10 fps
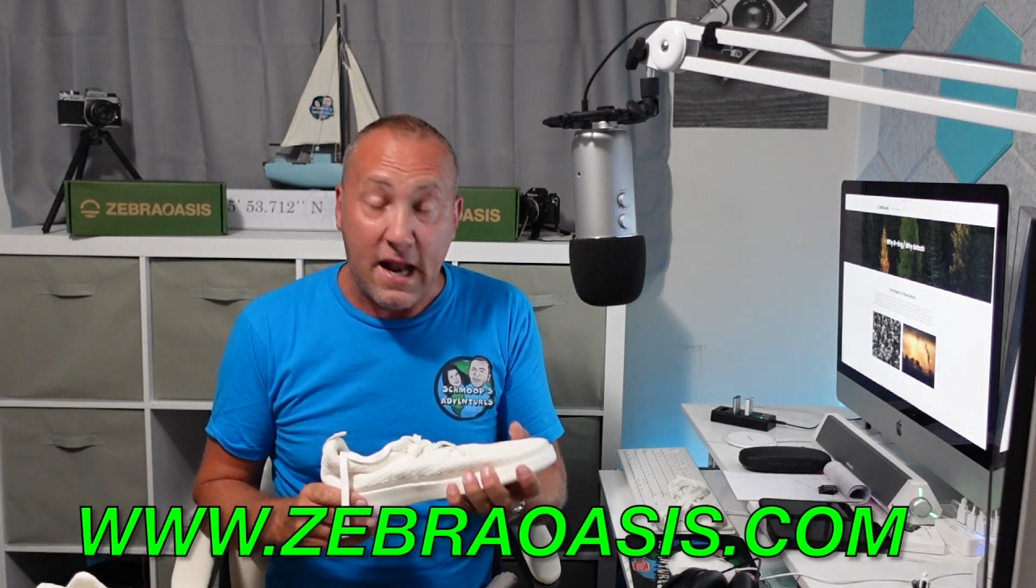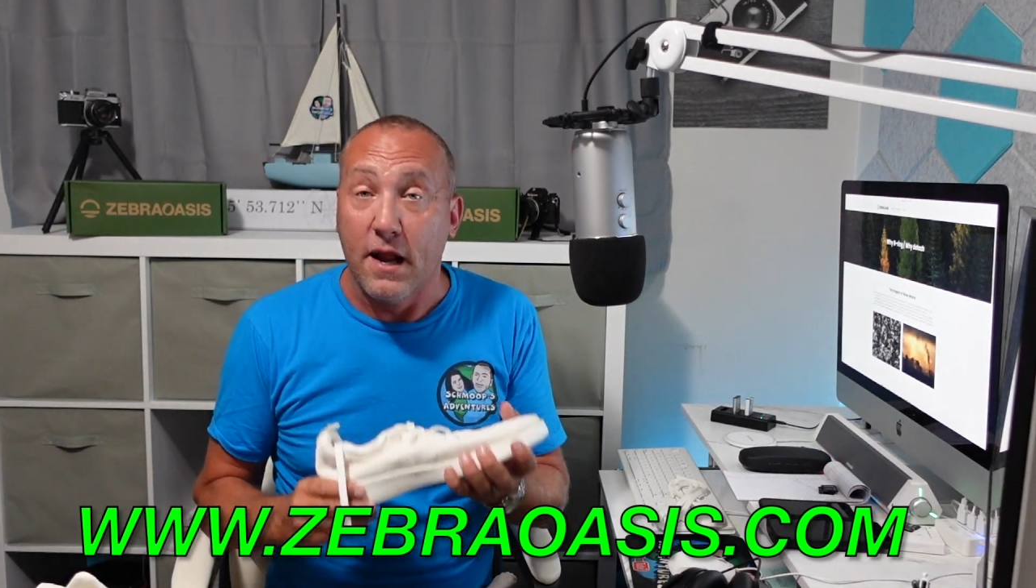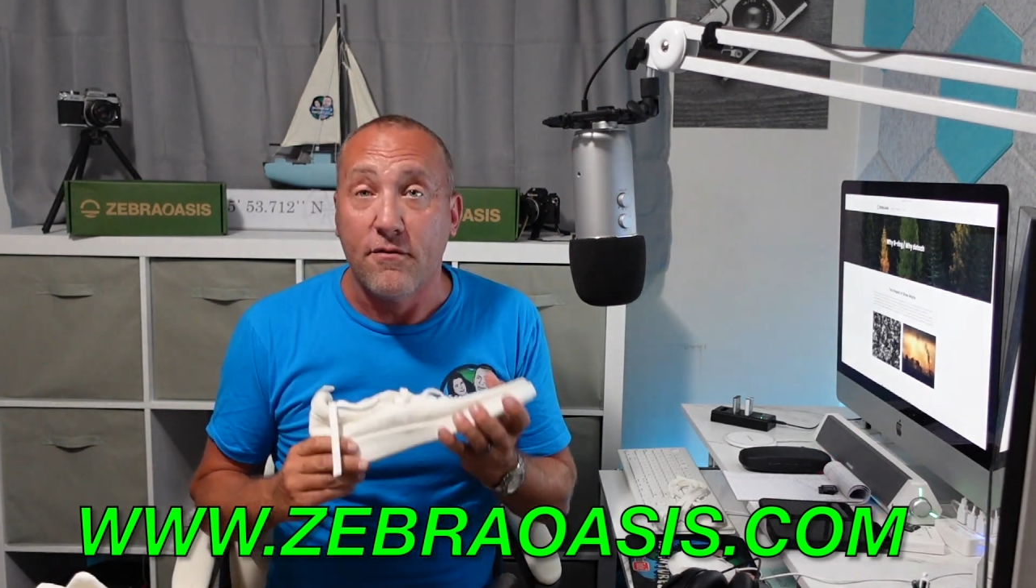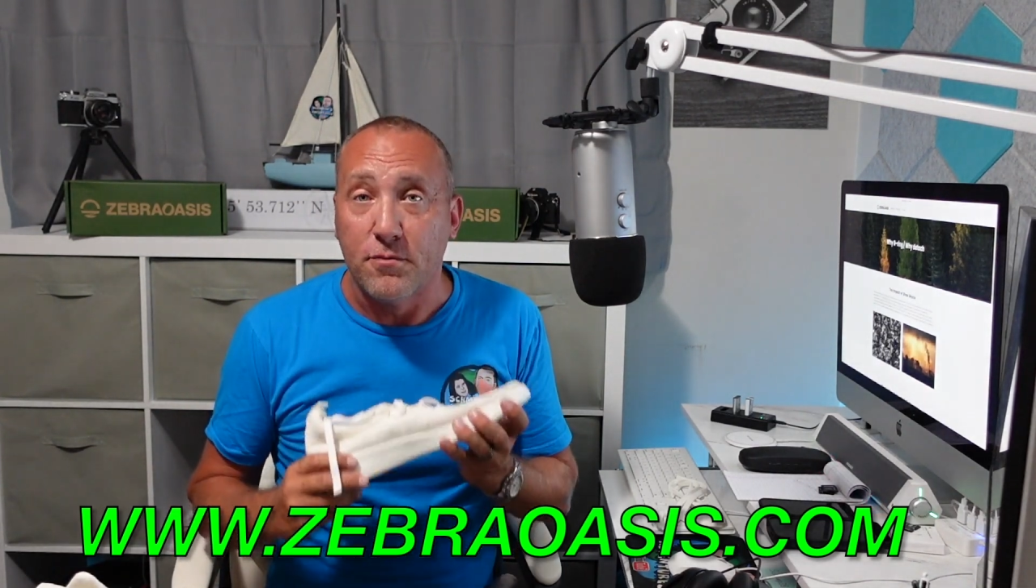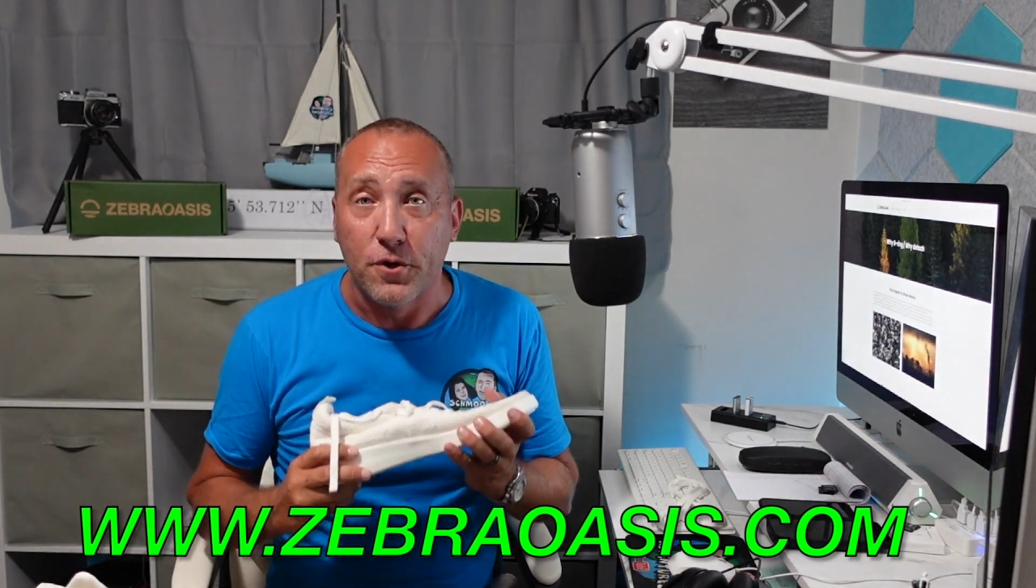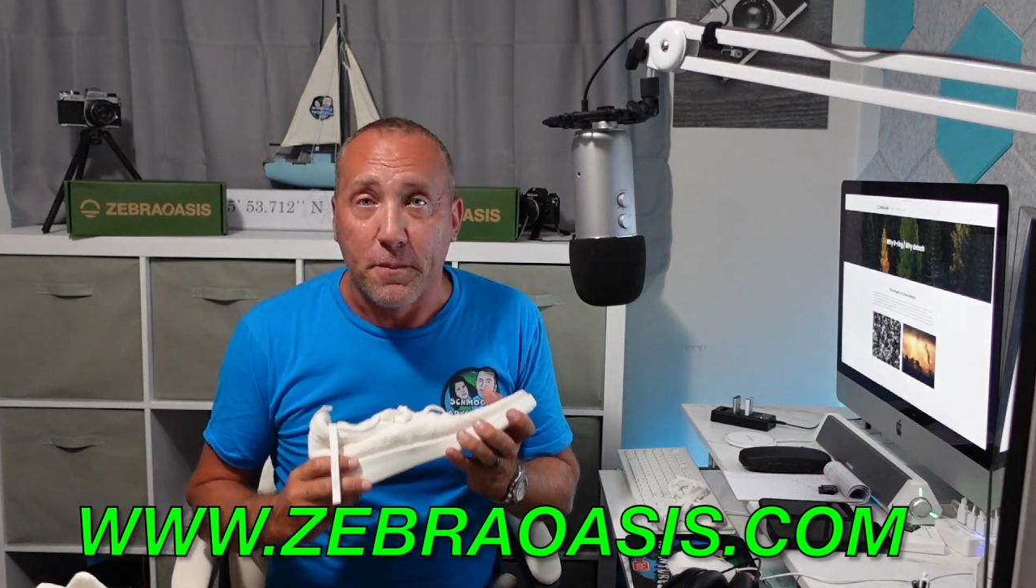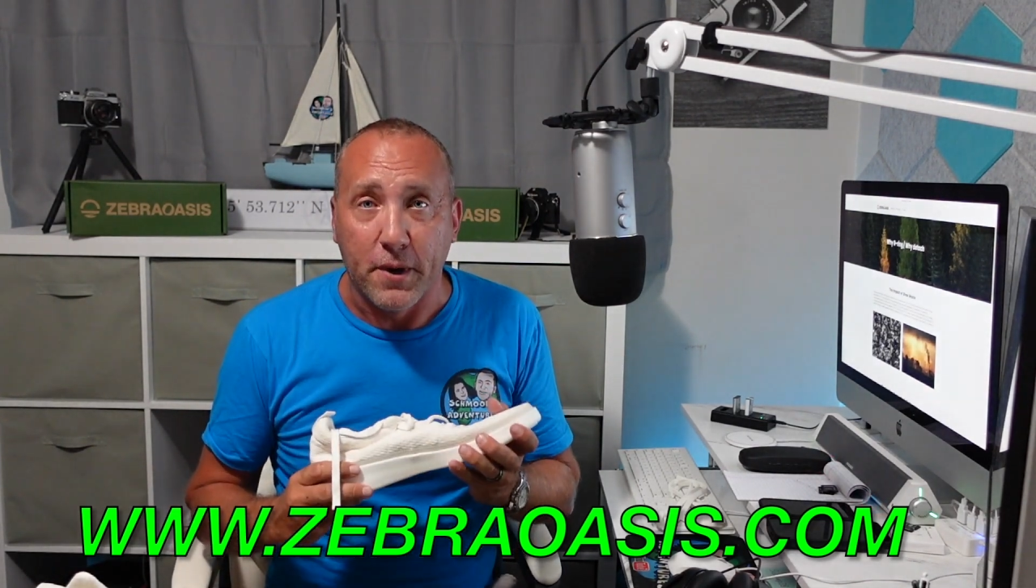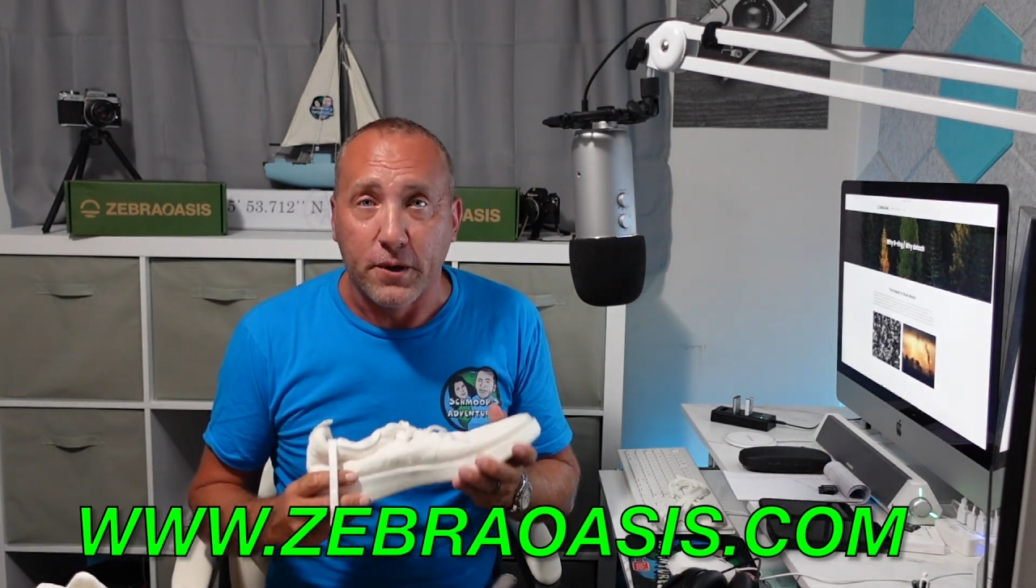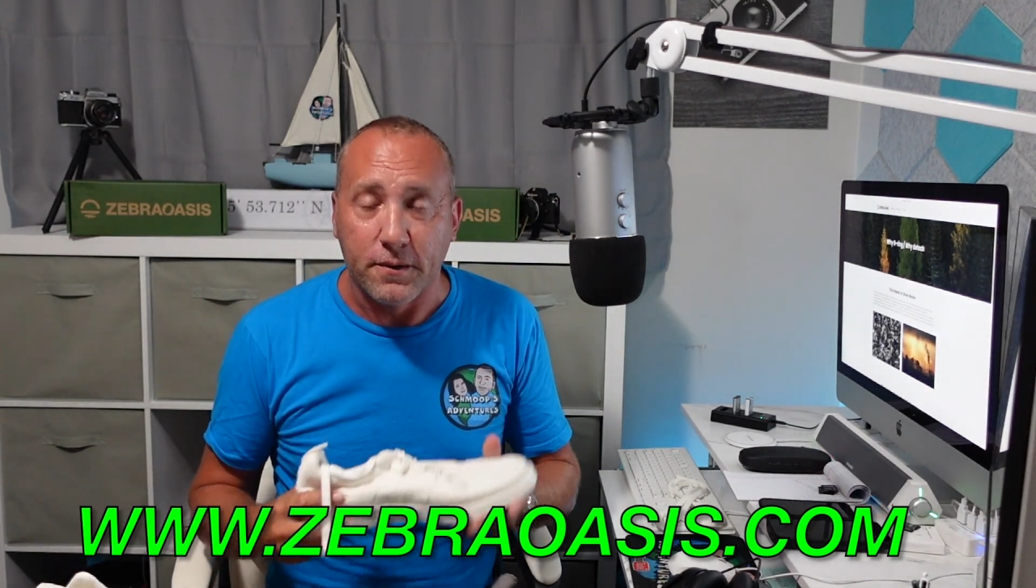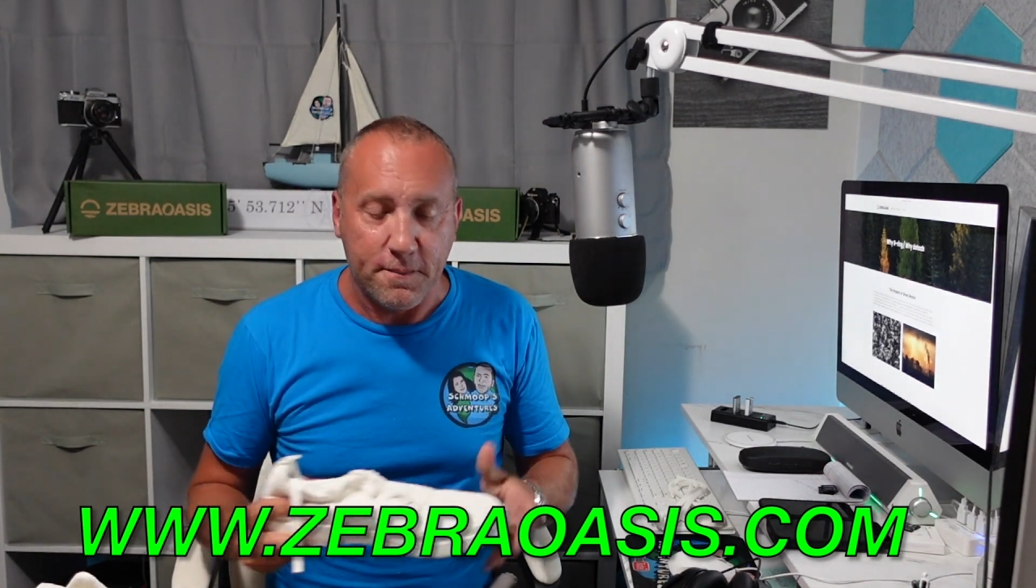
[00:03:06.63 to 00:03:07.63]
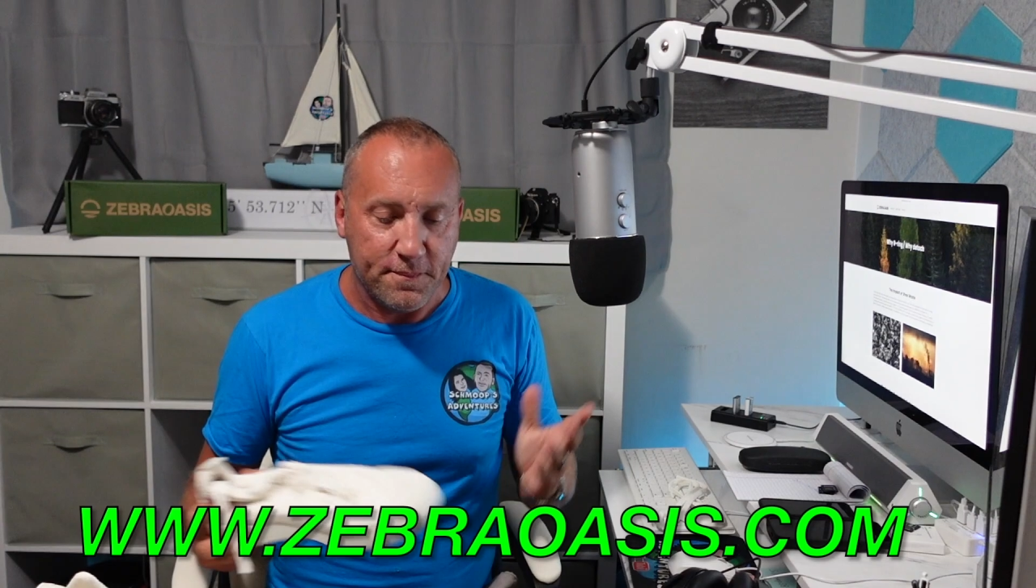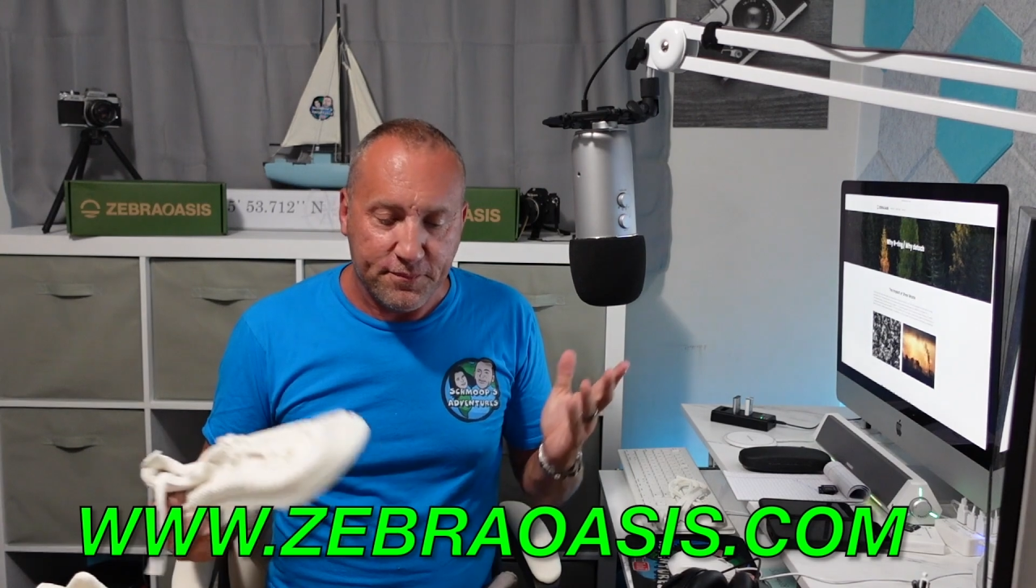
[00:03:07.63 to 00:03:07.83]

love them on the boat.